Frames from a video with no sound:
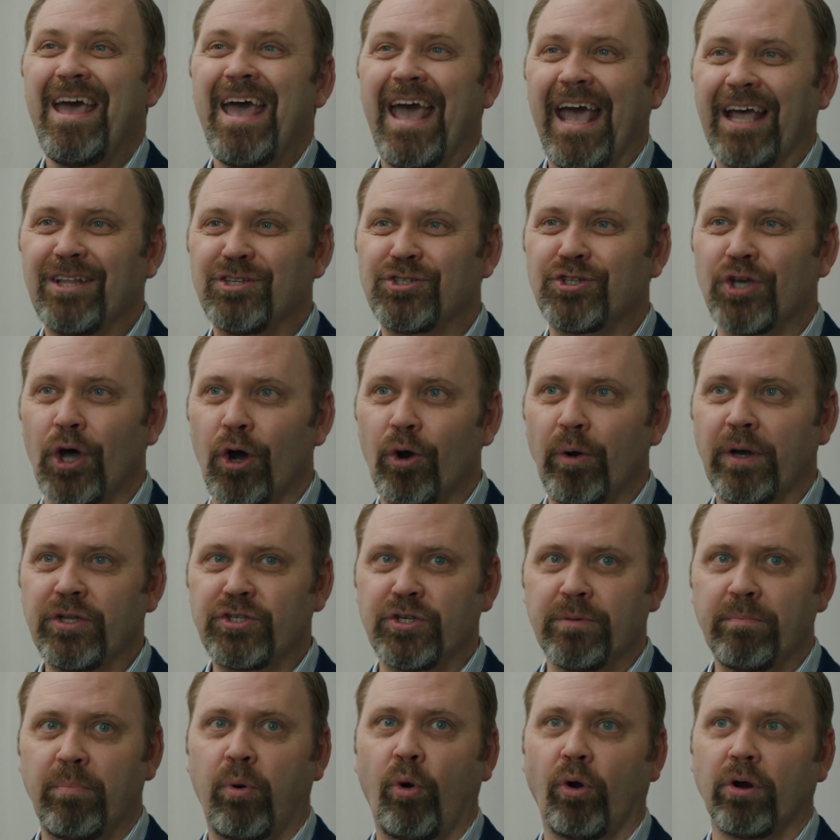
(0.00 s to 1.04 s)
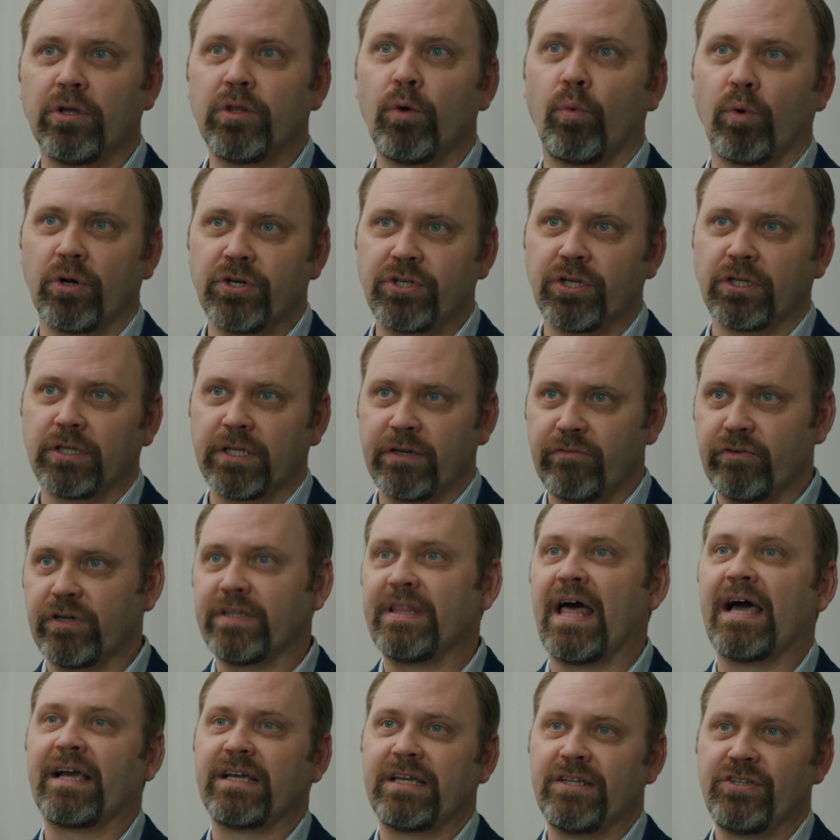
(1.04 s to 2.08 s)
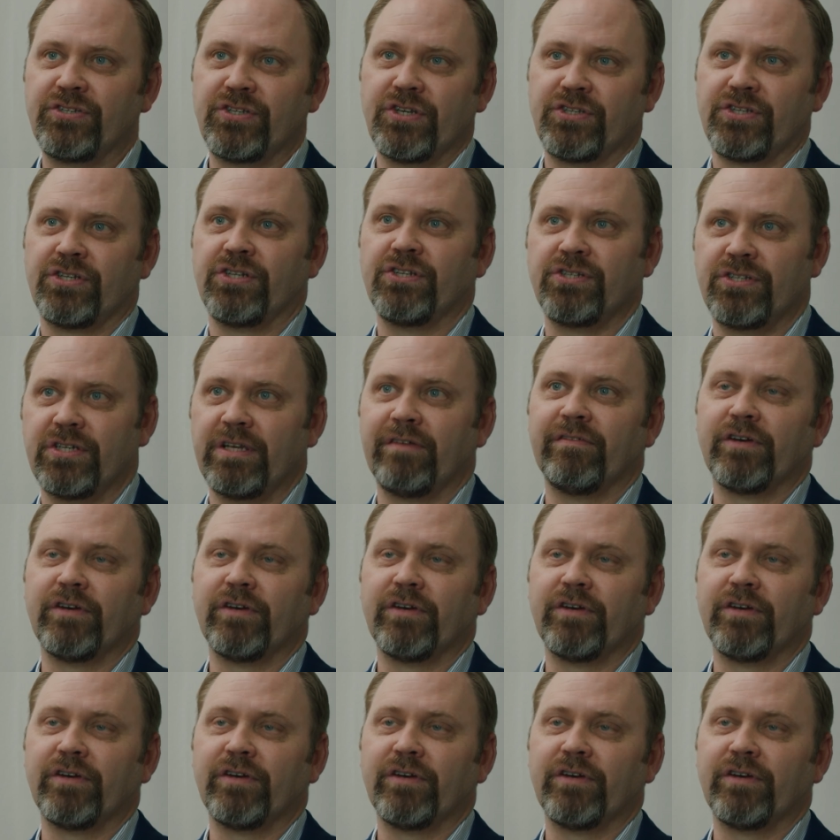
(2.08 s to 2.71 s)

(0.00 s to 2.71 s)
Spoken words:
And so it's important that we're delivering that consistency of